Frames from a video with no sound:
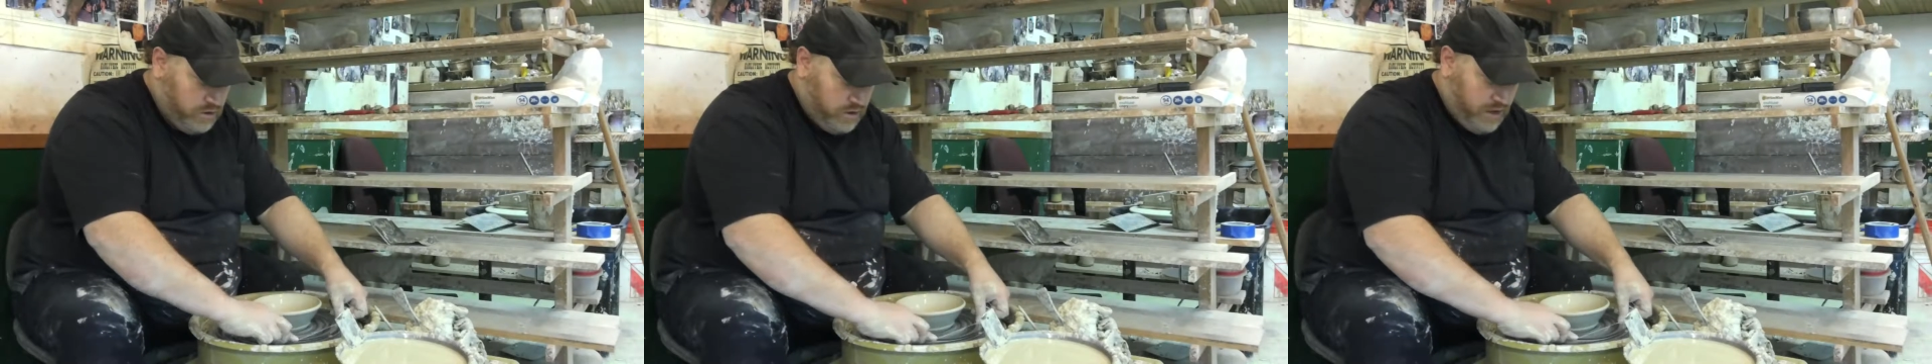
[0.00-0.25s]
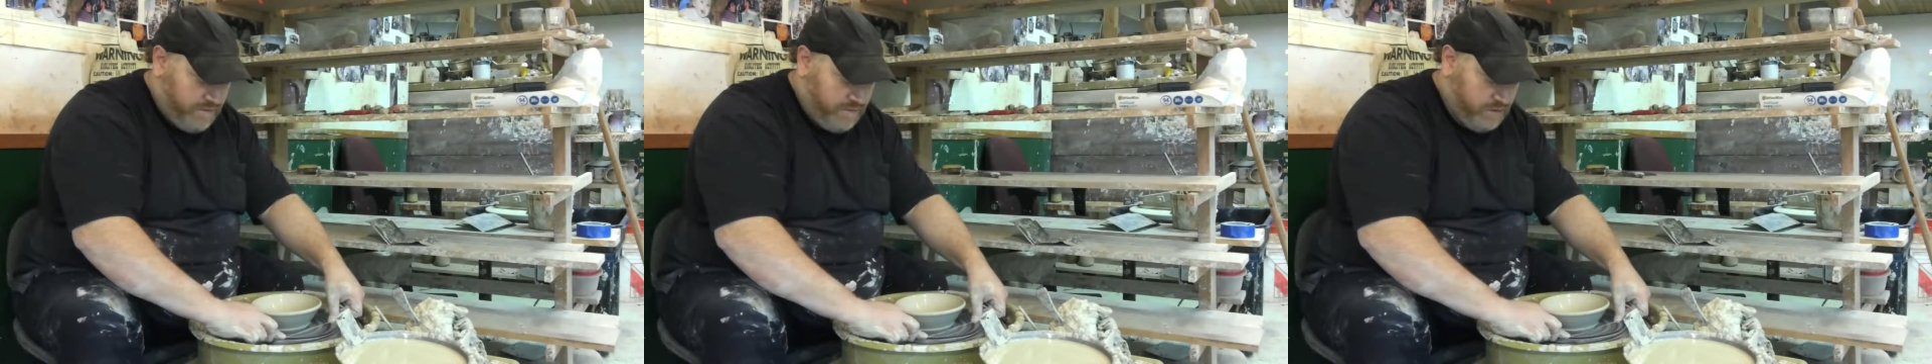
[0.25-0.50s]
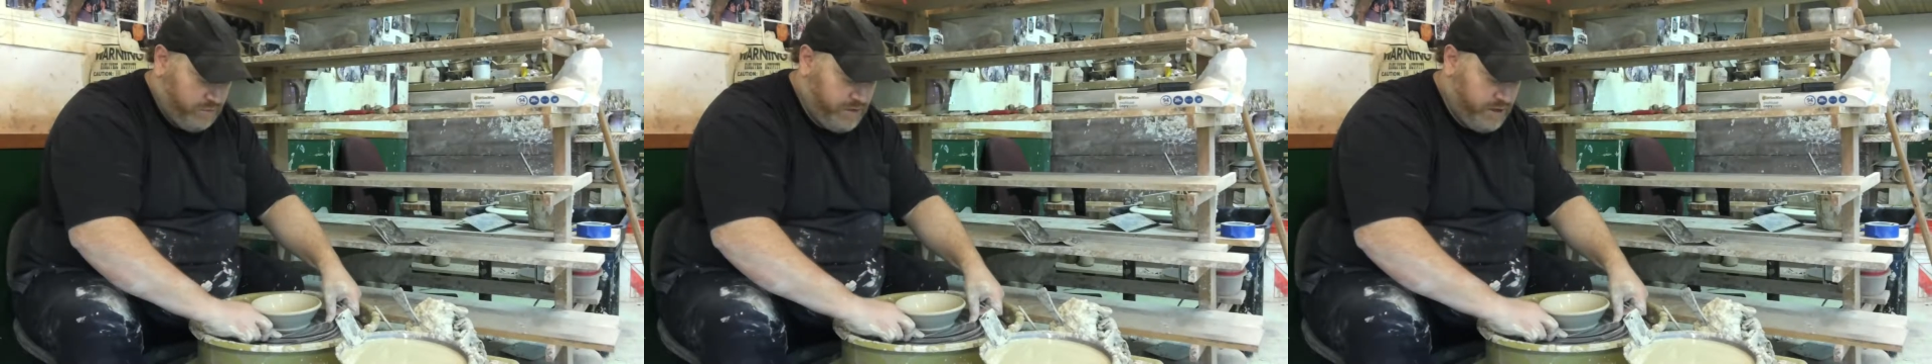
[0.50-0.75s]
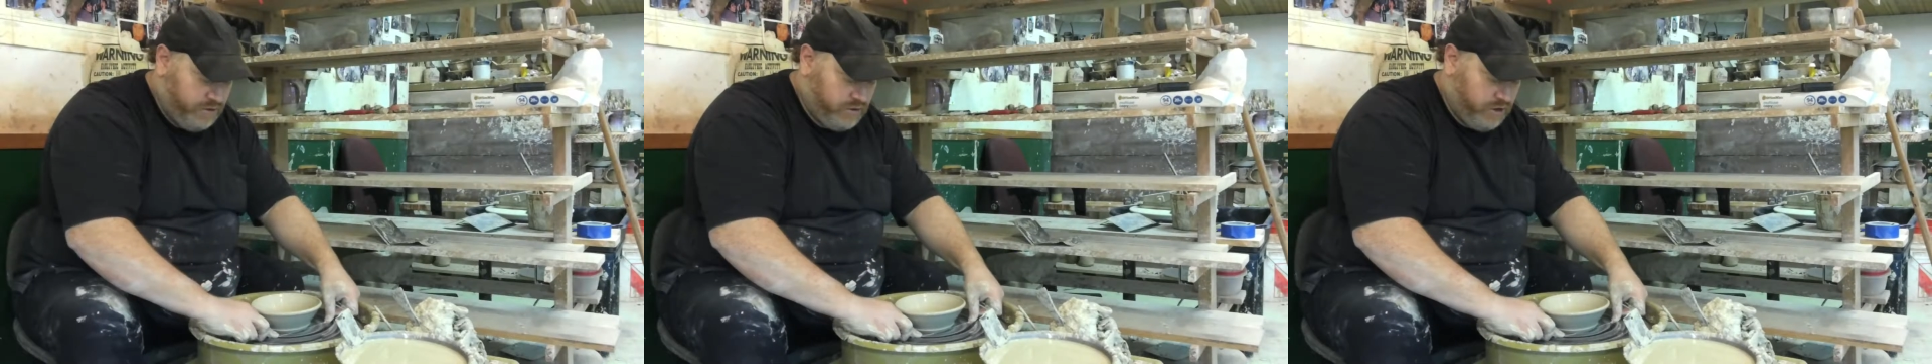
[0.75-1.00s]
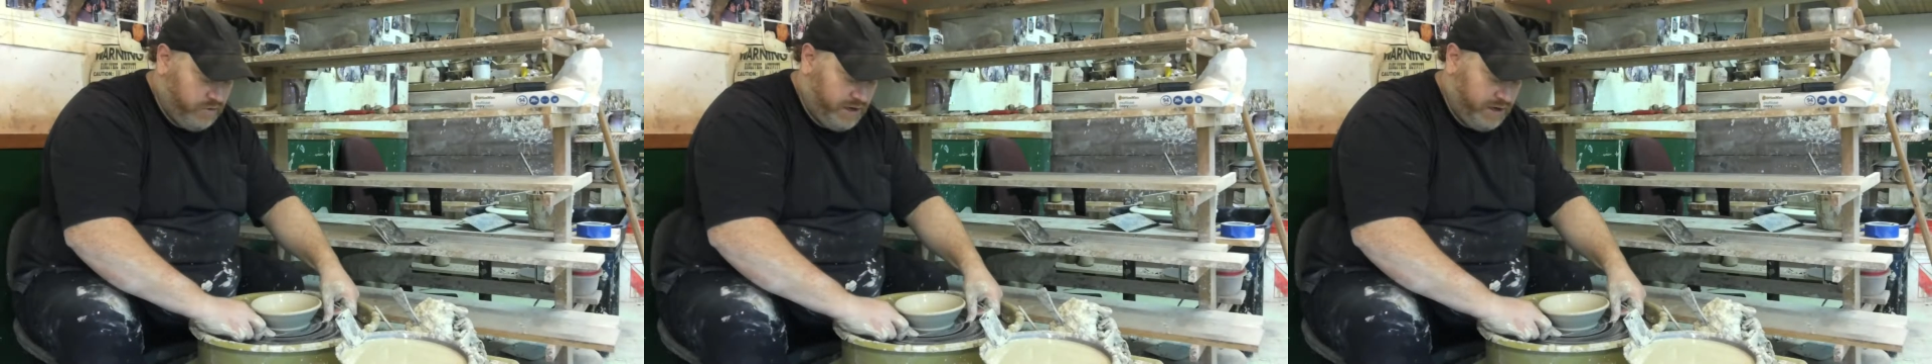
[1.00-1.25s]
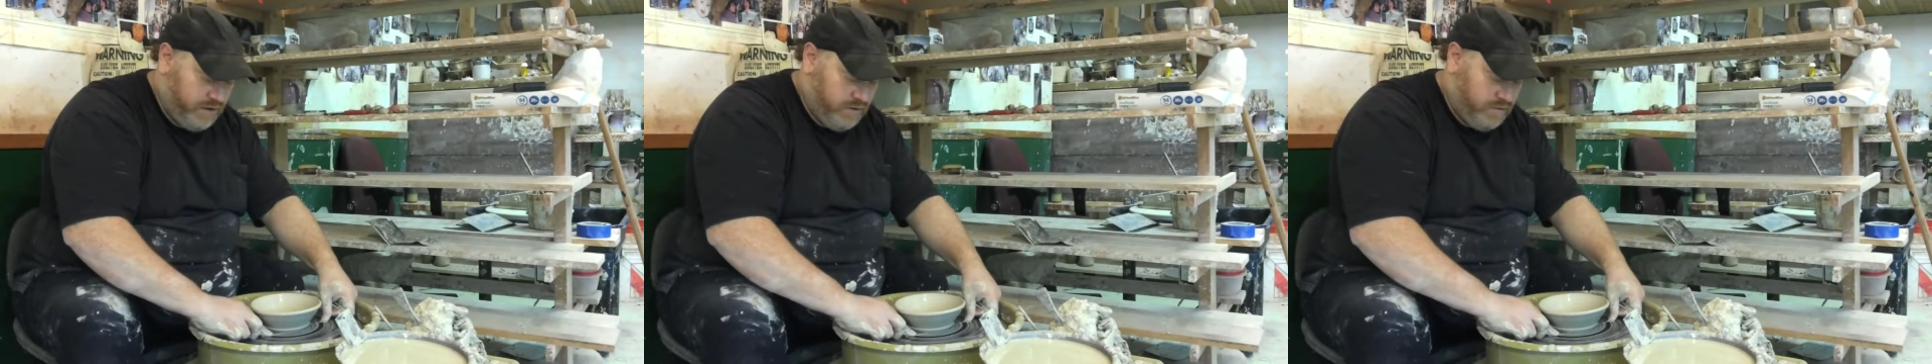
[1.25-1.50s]
having the wheel going
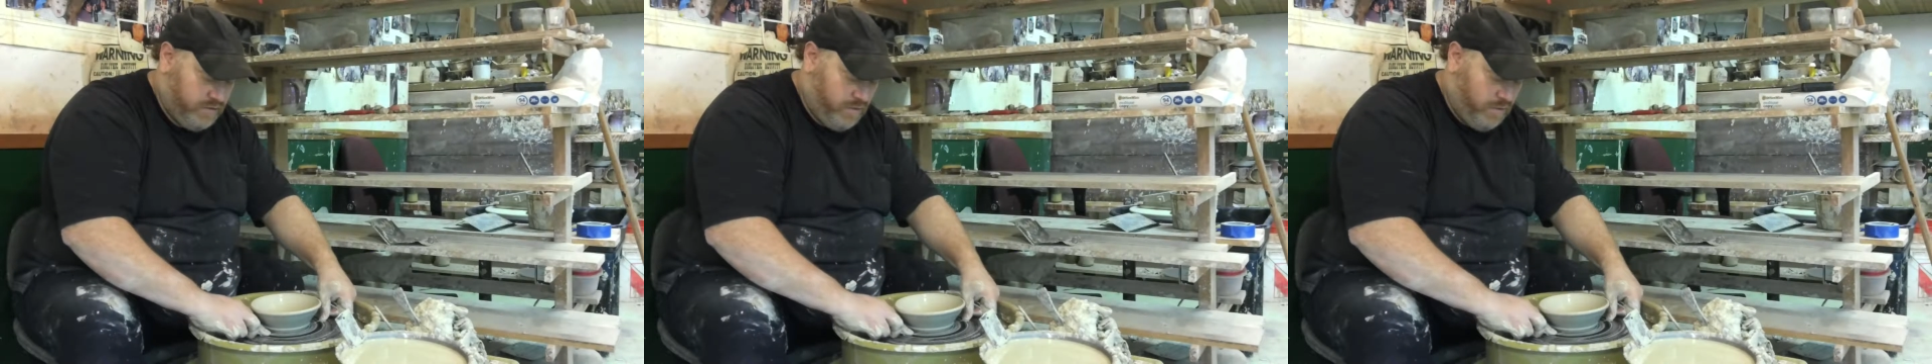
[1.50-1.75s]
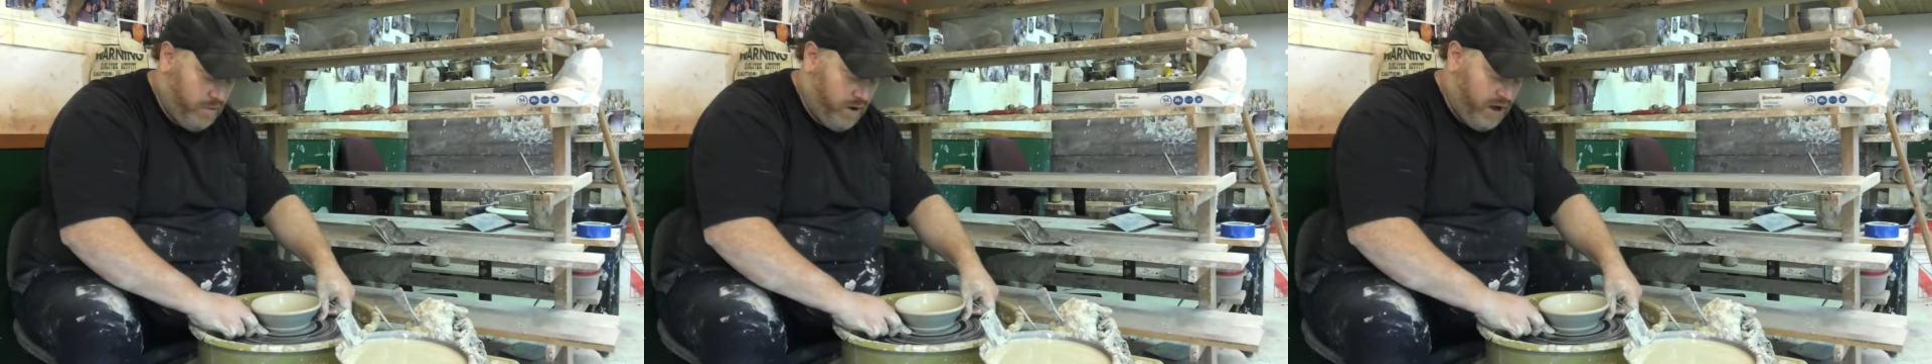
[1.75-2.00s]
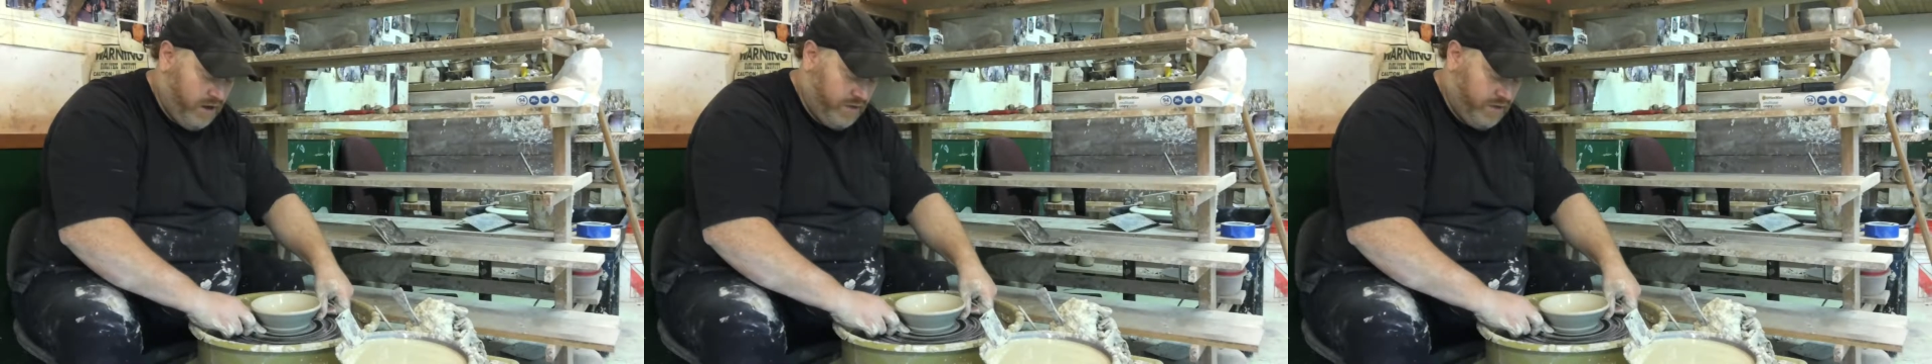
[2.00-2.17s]
while